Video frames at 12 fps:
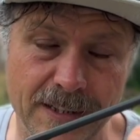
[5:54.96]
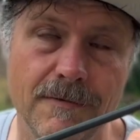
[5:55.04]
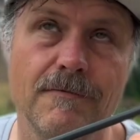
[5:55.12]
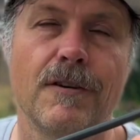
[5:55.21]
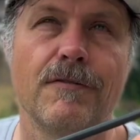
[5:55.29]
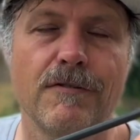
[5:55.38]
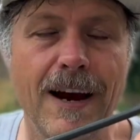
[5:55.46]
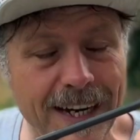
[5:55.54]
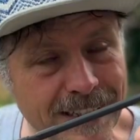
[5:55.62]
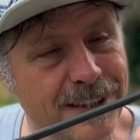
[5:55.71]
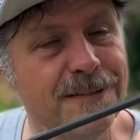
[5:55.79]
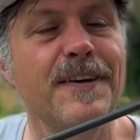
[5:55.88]

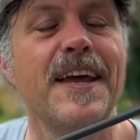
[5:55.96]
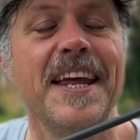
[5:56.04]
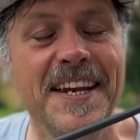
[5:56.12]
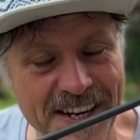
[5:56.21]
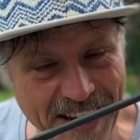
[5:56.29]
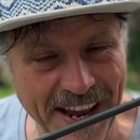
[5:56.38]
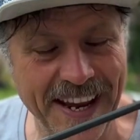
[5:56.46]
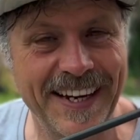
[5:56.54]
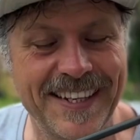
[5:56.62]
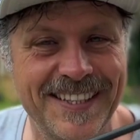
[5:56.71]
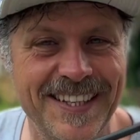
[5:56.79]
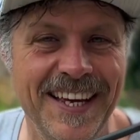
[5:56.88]
refractive
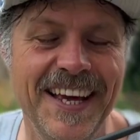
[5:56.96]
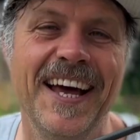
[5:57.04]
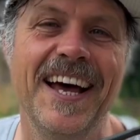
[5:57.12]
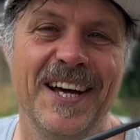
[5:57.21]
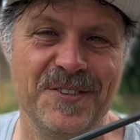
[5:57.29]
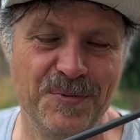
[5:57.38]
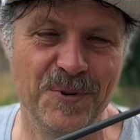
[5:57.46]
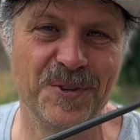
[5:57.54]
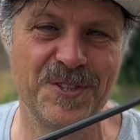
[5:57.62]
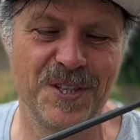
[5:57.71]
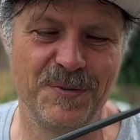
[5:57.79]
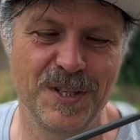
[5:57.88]
index as
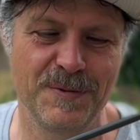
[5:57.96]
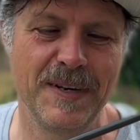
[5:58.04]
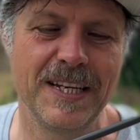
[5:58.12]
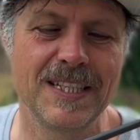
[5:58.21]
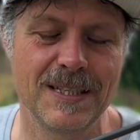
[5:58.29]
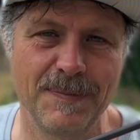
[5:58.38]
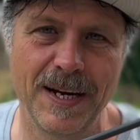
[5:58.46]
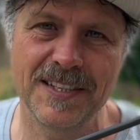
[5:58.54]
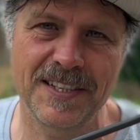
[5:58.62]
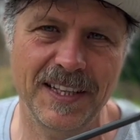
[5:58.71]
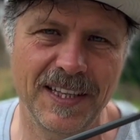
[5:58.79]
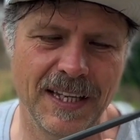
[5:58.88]
water, which means it's
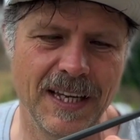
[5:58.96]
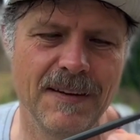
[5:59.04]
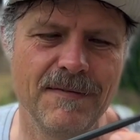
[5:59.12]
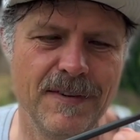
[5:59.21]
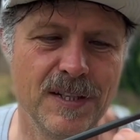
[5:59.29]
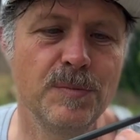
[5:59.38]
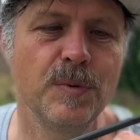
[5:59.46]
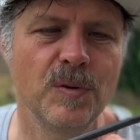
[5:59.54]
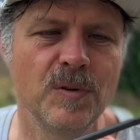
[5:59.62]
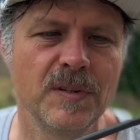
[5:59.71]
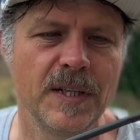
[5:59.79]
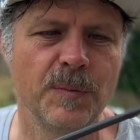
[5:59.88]
basically
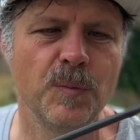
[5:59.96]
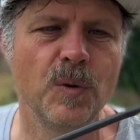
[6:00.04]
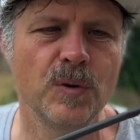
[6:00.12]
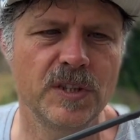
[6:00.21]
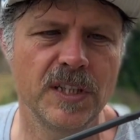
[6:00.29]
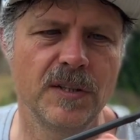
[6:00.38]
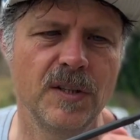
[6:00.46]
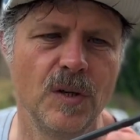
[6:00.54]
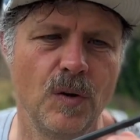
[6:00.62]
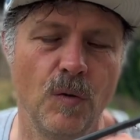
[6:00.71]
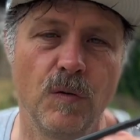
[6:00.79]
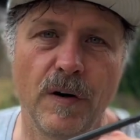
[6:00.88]
invisible in water,
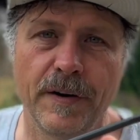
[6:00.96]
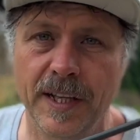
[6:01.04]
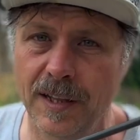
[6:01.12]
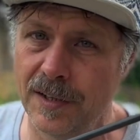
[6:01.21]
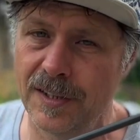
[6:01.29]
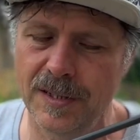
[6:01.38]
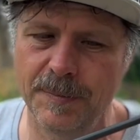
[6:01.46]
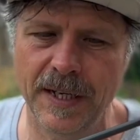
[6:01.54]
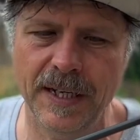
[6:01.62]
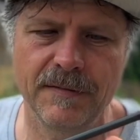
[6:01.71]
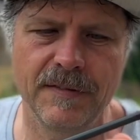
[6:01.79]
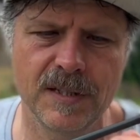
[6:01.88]
or very close to
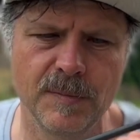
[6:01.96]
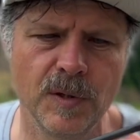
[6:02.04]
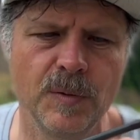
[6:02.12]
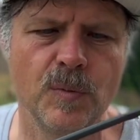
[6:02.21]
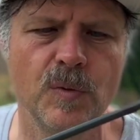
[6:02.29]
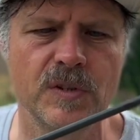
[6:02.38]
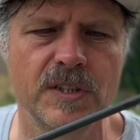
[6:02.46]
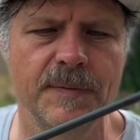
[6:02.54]
being invisible in water.